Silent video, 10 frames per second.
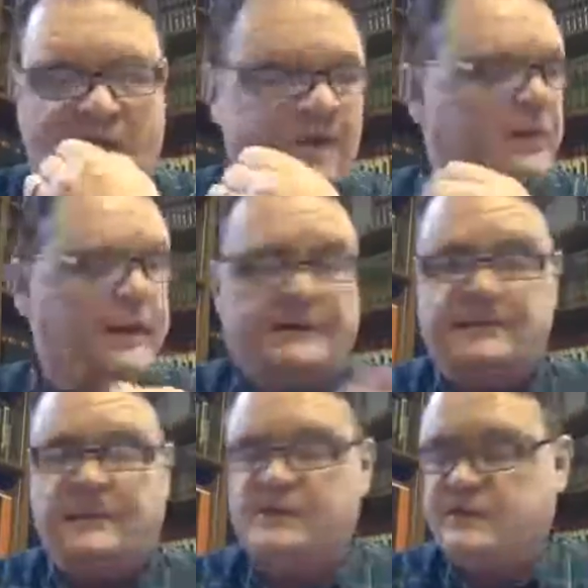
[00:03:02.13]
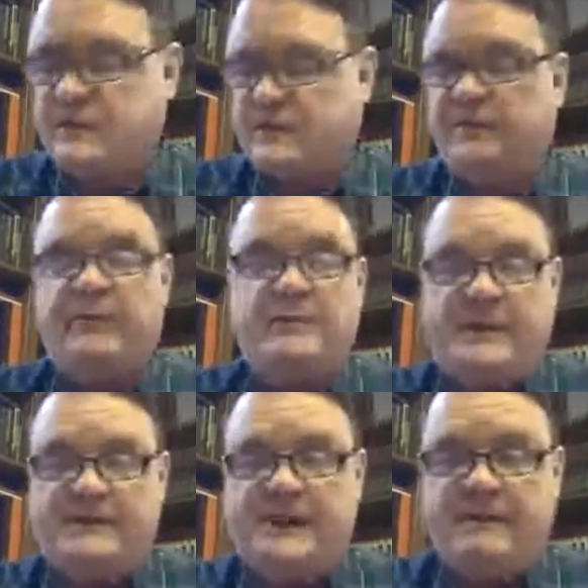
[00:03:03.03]
All right, it's 3
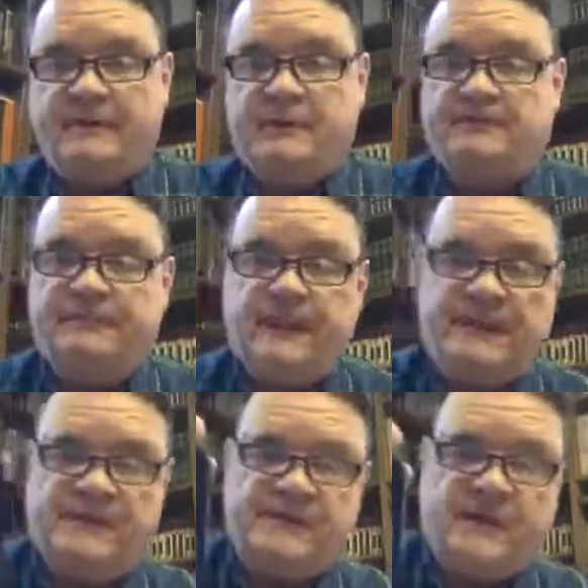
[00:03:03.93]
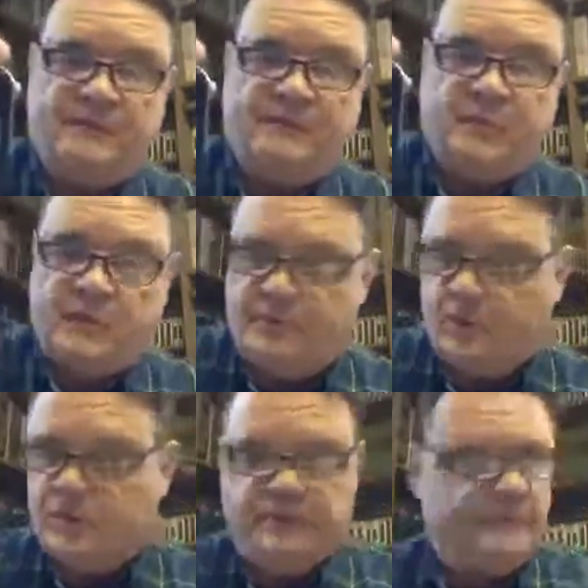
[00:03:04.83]
minutes after. It is time for the
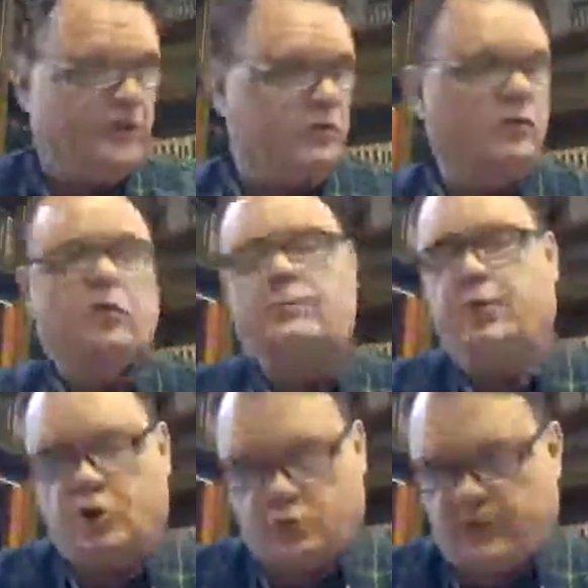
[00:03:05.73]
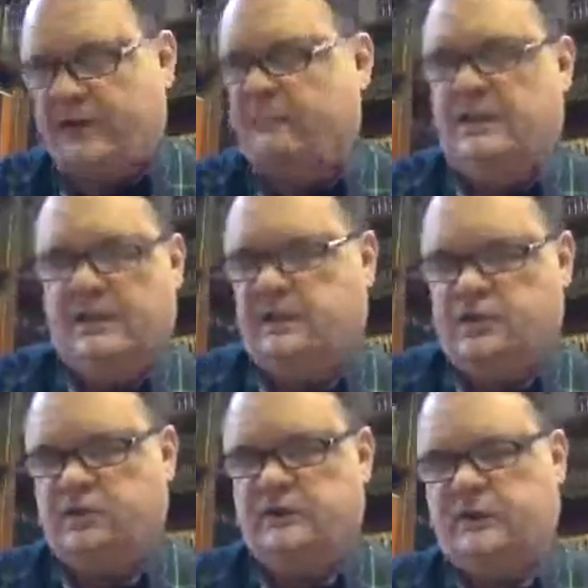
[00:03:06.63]
book review or book
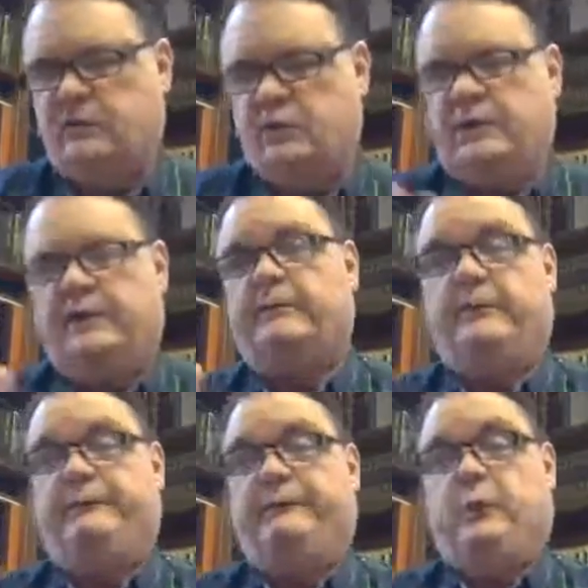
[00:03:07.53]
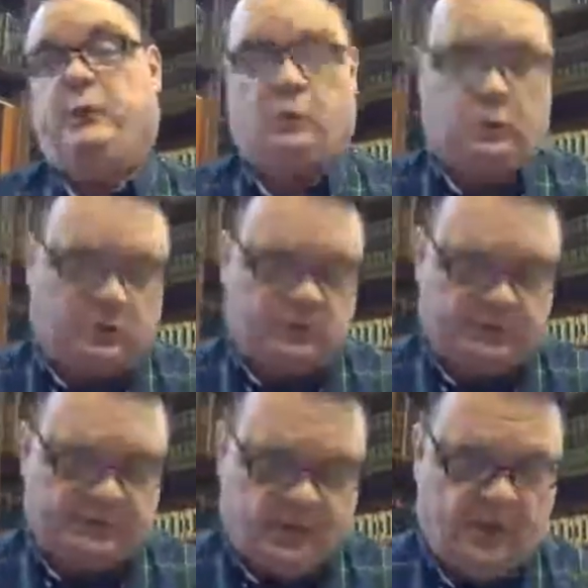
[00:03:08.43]
recommendations. Not really a review.
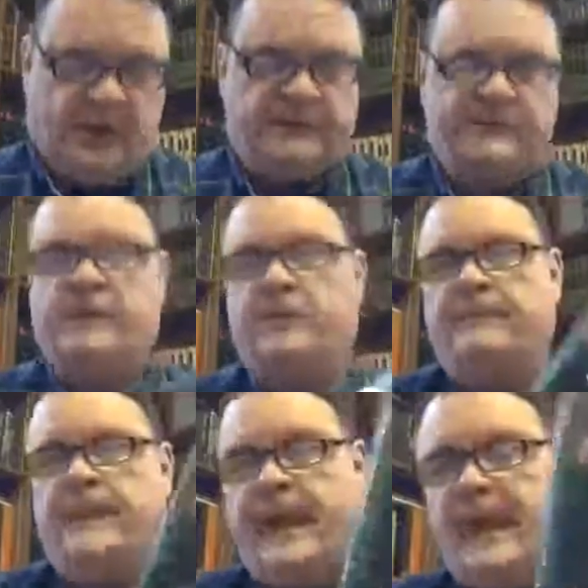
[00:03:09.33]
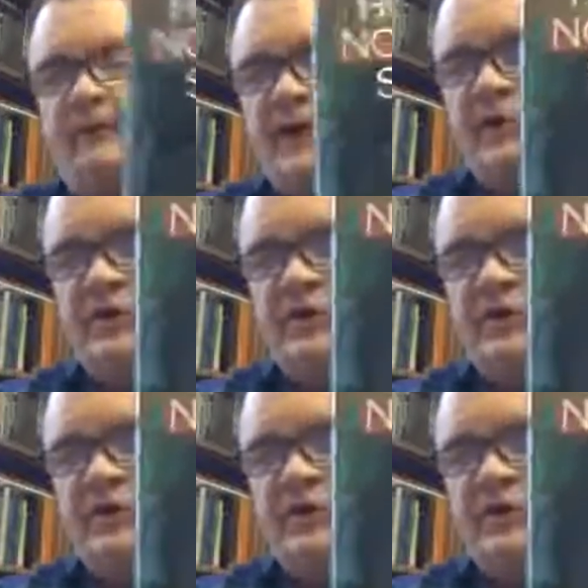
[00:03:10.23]
All right, so How Now